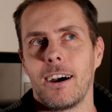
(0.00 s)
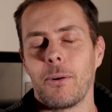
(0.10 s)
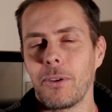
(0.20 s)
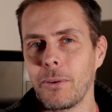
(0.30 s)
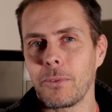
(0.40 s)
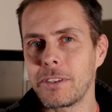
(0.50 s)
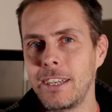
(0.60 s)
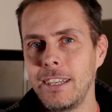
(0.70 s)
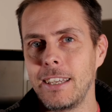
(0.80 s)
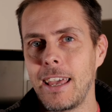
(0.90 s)
I want to know what the
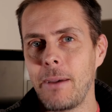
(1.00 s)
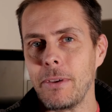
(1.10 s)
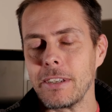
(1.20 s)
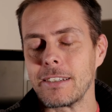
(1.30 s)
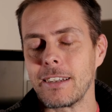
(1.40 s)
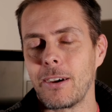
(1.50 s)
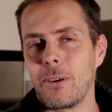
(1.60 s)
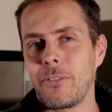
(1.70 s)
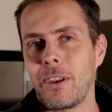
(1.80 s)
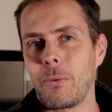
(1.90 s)
T D M is, so
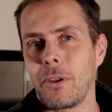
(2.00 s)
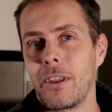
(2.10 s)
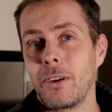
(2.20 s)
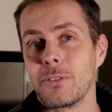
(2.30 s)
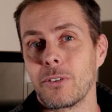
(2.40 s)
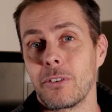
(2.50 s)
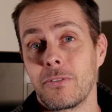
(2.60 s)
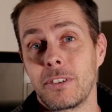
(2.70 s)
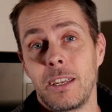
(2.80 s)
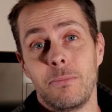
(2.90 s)
if anyone knows or
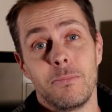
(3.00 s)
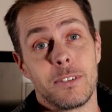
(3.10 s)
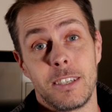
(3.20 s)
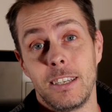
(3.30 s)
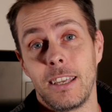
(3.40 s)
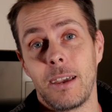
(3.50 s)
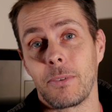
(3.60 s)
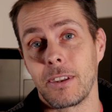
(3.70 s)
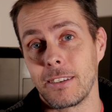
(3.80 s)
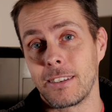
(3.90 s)
if Team T D M
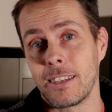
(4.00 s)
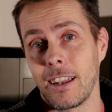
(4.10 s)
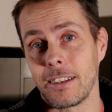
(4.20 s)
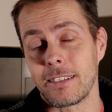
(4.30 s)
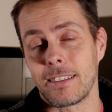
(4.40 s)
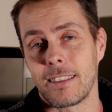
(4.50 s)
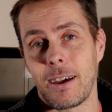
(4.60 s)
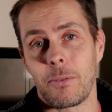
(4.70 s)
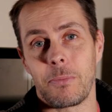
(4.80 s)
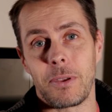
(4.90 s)
can tell us,
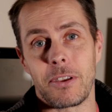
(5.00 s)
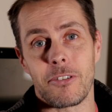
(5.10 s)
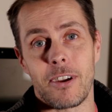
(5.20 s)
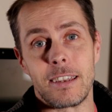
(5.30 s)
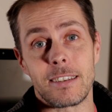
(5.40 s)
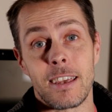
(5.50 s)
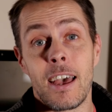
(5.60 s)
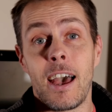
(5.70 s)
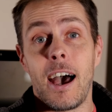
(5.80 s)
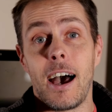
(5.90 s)
that would be great.
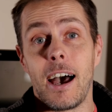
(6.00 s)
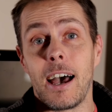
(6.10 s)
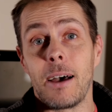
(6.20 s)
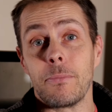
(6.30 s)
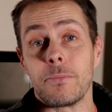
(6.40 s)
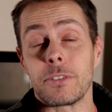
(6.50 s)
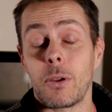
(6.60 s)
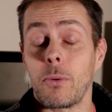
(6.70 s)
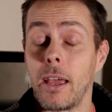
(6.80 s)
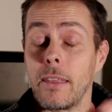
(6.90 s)
Um, so
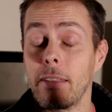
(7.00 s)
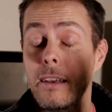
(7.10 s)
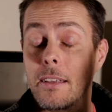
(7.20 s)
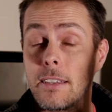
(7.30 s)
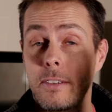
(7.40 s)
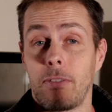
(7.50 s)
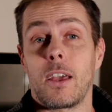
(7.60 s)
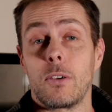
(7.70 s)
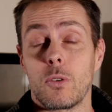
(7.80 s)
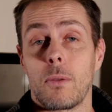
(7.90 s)
anyway, this
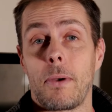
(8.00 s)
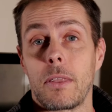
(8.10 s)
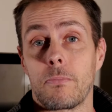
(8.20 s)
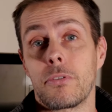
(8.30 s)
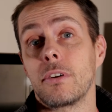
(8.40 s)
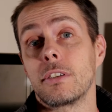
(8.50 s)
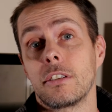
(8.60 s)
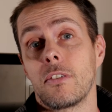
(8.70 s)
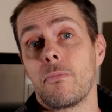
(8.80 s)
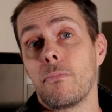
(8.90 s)
video is all about the
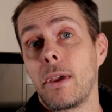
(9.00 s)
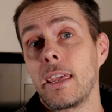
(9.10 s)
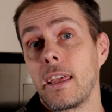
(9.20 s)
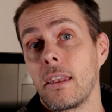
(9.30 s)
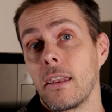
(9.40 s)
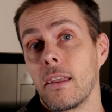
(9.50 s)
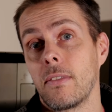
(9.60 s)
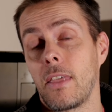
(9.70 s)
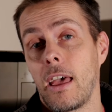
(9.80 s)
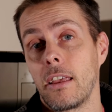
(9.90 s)
process of making
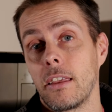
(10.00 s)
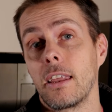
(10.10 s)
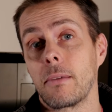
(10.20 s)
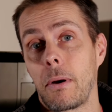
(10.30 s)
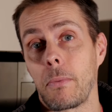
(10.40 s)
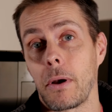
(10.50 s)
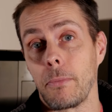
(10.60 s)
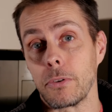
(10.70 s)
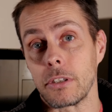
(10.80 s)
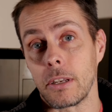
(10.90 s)
their unique bubblegum
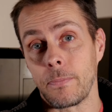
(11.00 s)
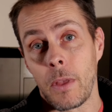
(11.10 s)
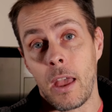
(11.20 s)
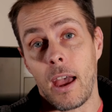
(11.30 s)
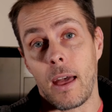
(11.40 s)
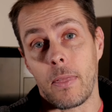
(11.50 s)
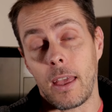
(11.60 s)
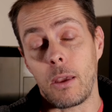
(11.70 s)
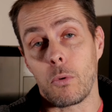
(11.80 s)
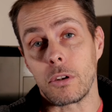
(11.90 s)
monster, and
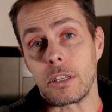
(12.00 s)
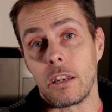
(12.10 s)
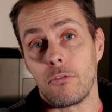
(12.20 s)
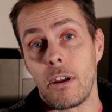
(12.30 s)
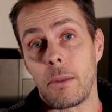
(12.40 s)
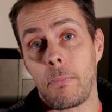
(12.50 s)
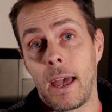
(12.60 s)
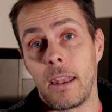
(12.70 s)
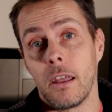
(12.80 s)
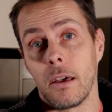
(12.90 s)
they wanted a red
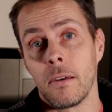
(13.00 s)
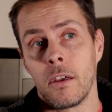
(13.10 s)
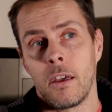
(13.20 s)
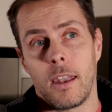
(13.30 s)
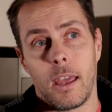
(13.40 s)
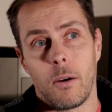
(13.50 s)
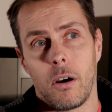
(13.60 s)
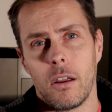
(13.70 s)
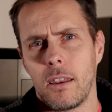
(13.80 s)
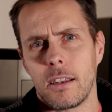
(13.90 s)
panda. Now, I didn't